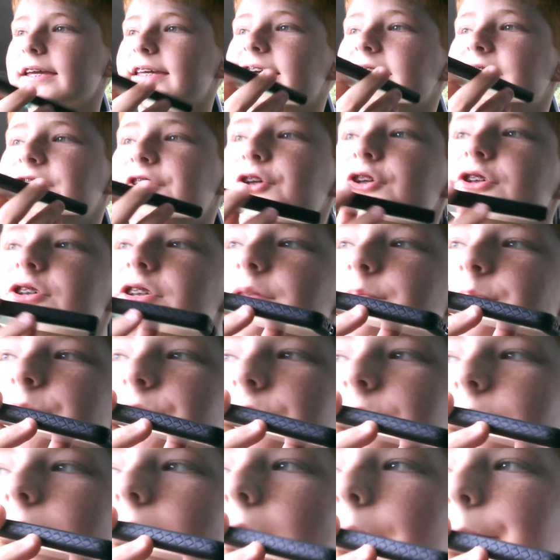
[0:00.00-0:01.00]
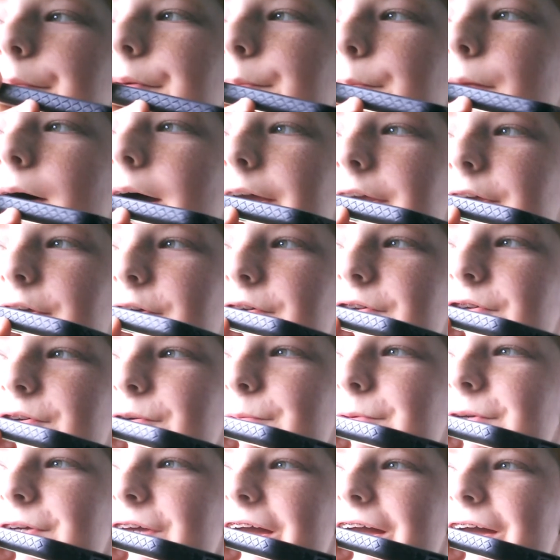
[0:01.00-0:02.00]
Can you subscribe to my
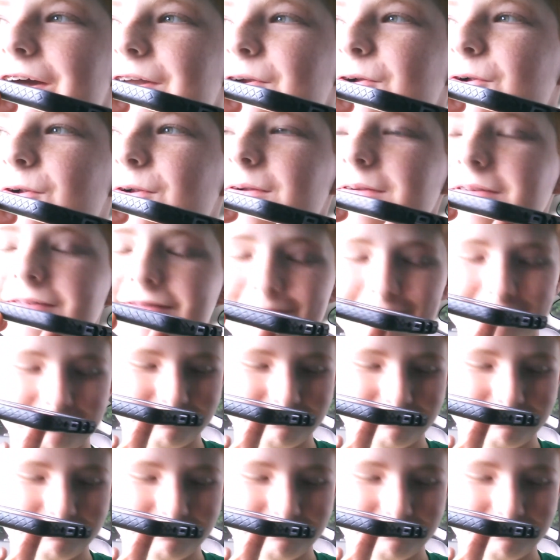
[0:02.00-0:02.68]
YouTube channel?